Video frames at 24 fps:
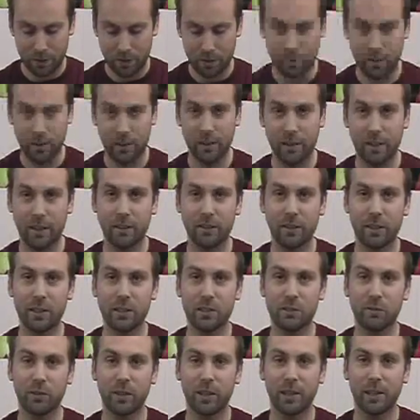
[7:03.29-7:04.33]
The
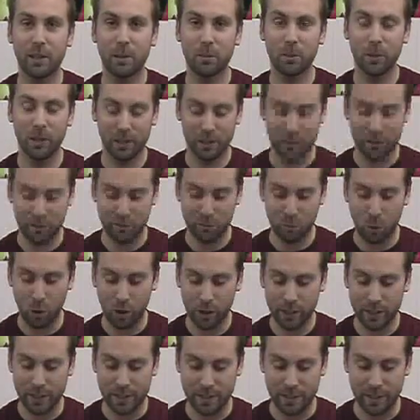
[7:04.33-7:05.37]
latest volume of
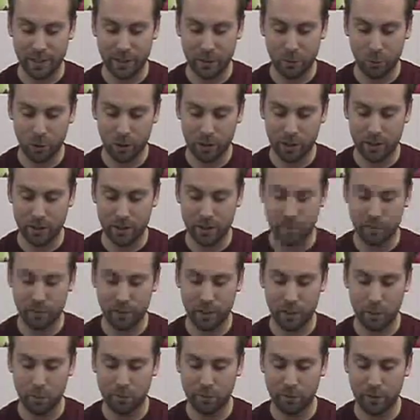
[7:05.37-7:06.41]
Walking Dead
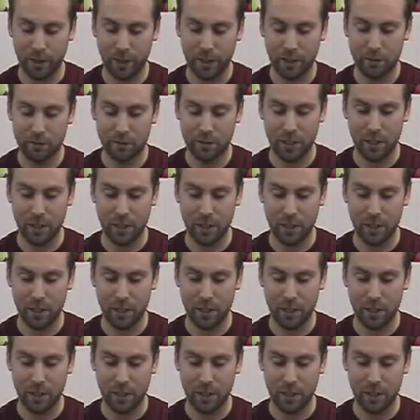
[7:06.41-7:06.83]
Volume 5,